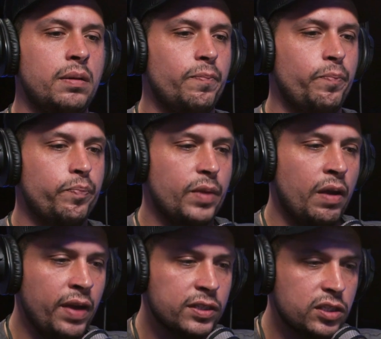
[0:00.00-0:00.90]
and
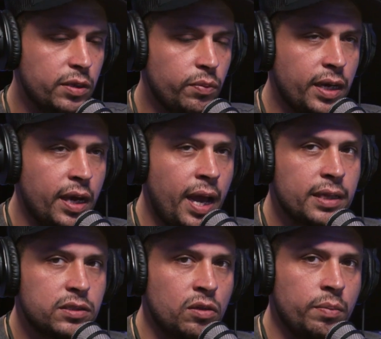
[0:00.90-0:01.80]
eventually we
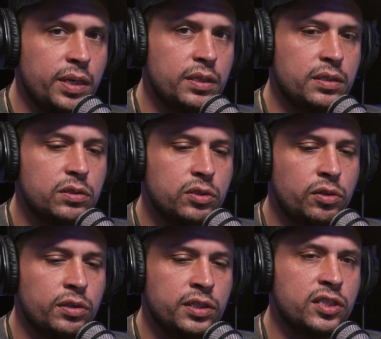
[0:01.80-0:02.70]
got so many
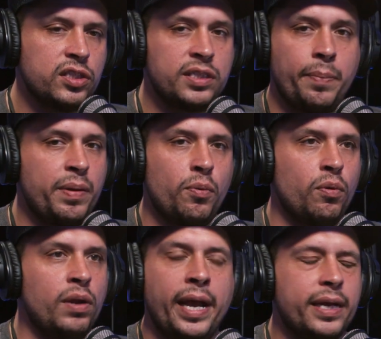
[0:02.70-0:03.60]
certain dishes that
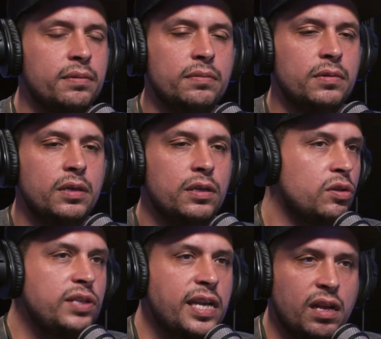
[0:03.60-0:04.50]
people were like,
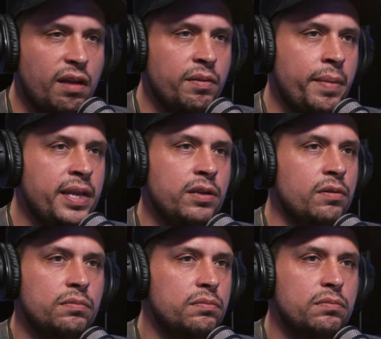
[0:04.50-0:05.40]
you take that off the
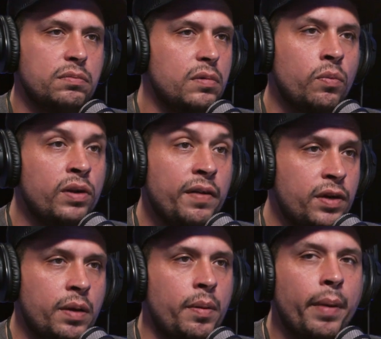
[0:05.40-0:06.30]
menu, we're
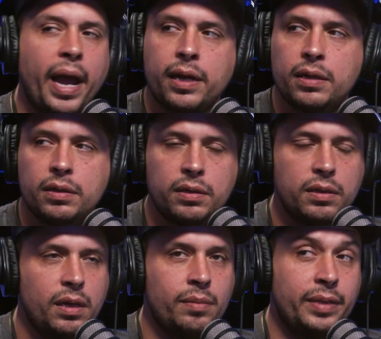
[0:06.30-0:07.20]
never coming back.
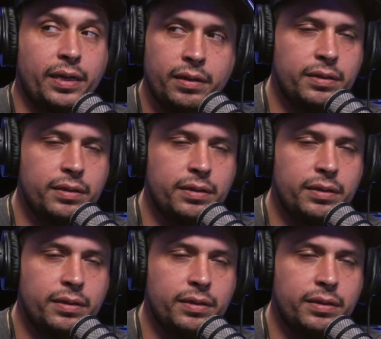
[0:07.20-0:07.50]
I'm like,